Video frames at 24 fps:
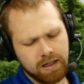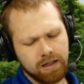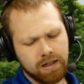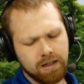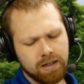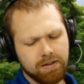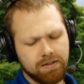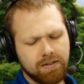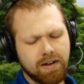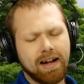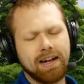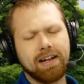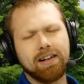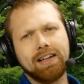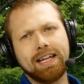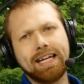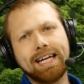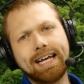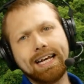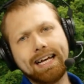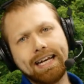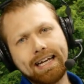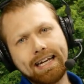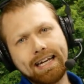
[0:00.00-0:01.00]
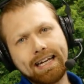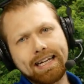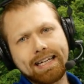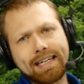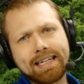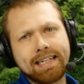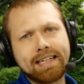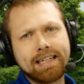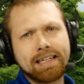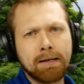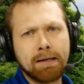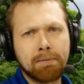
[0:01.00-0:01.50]
Finally,
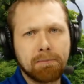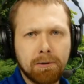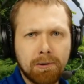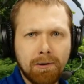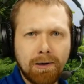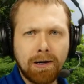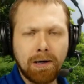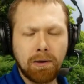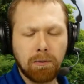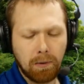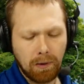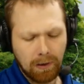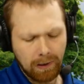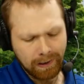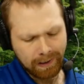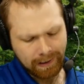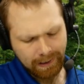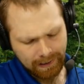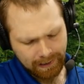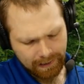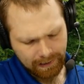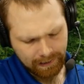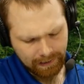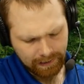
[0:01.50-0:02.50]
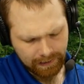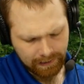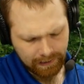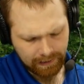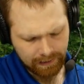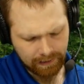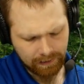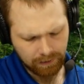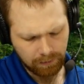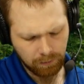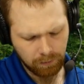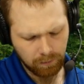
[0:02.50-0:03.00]
contemporary work.
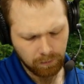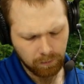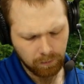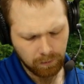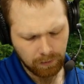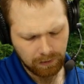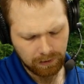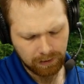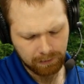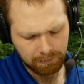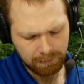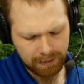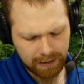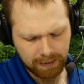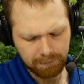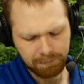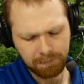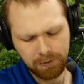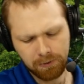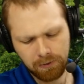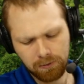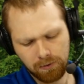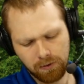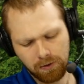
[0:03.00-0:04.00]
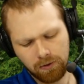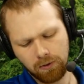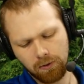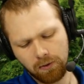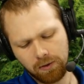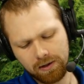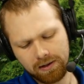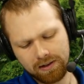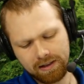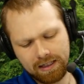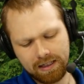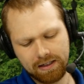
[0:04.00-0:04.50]
Were the people who
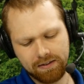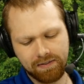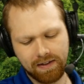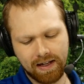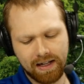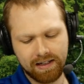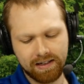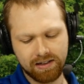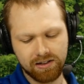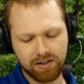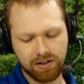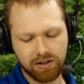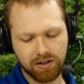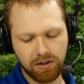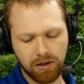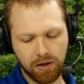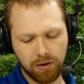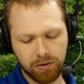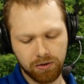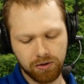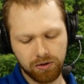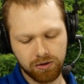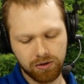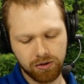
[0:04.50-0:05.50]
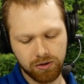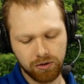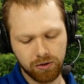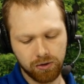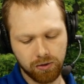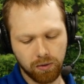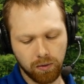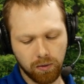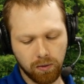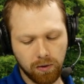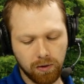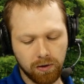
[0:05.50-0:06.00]
recorded the events close
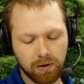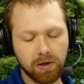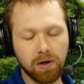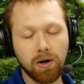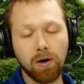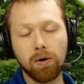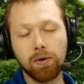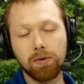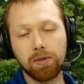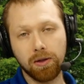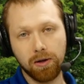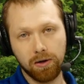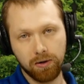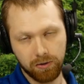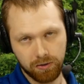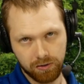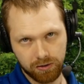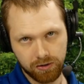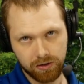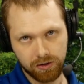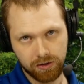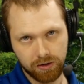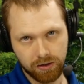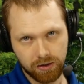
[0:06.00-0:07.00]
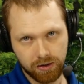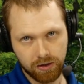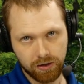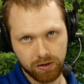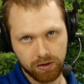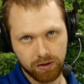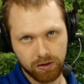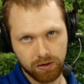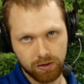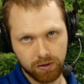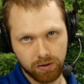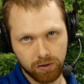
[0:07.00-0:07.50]
to or know those
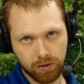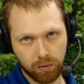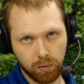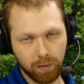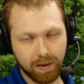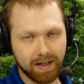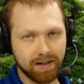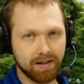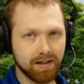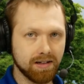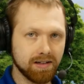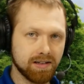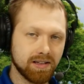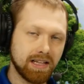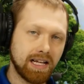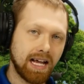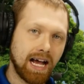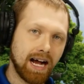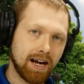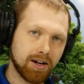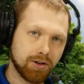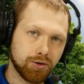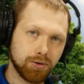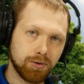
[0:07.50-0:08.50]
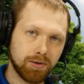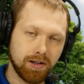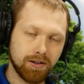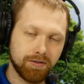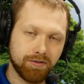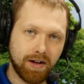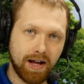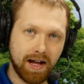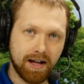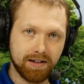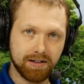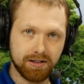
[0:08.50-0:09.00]
who witnessed the actual
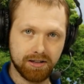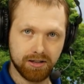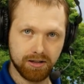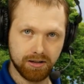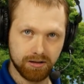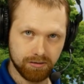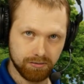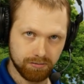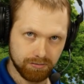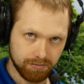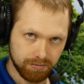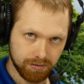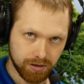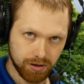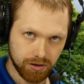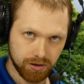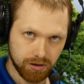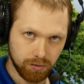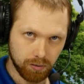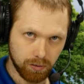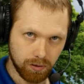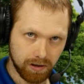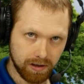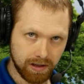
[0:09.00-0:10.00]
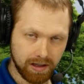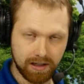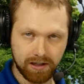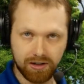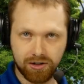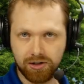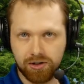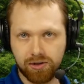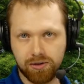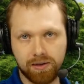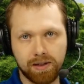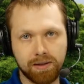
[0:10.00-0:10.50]
events? Because the word
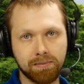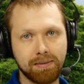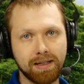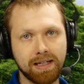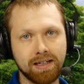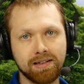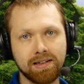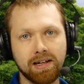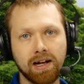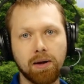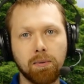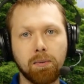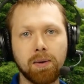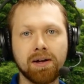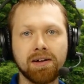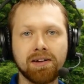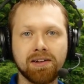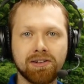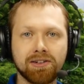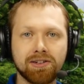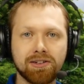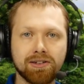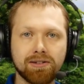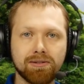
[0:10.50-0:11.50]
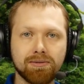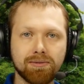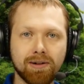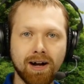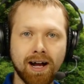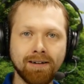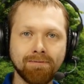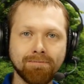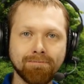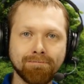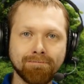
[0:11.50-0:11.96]
history means eyewitness, right?